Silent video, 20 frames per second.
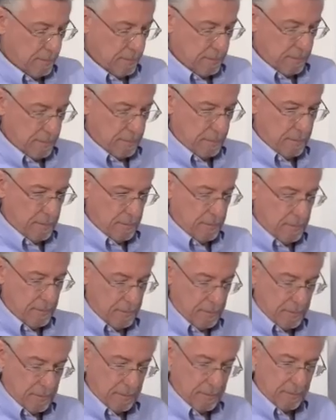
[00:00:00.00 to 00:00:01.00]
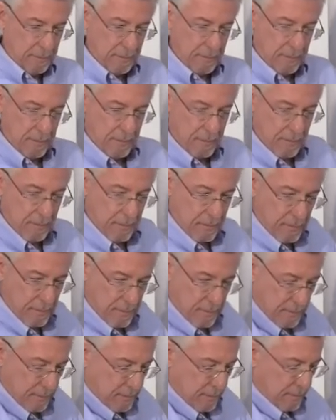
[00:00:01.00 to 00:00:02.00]

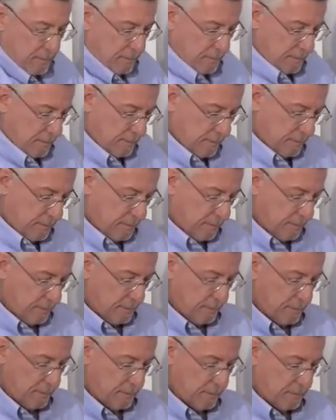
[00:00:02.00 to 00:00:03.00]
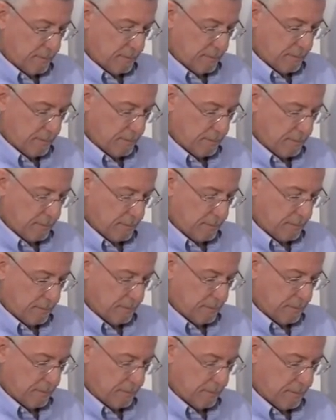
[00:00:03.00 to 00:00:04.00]

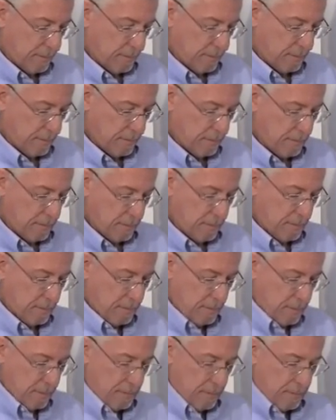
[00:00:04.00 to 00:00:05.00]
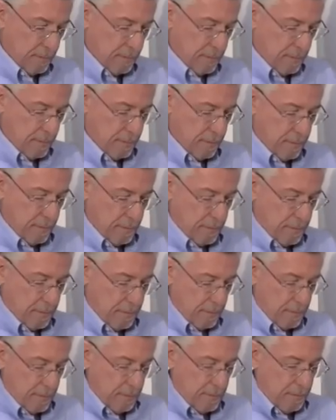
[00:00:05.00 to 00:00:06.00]
Nothing is said.